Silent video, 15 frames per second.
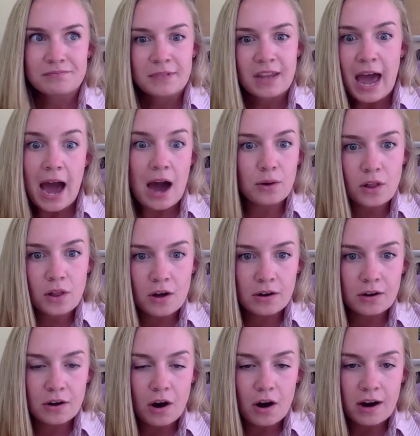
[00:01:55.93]
how
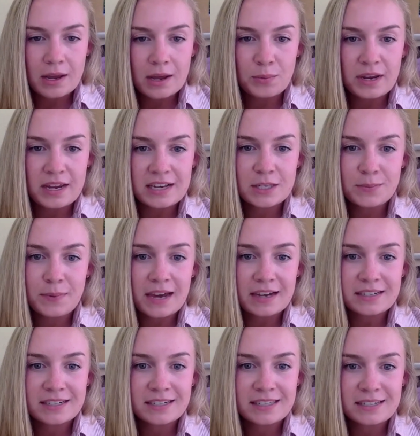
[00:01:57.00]
long can we expect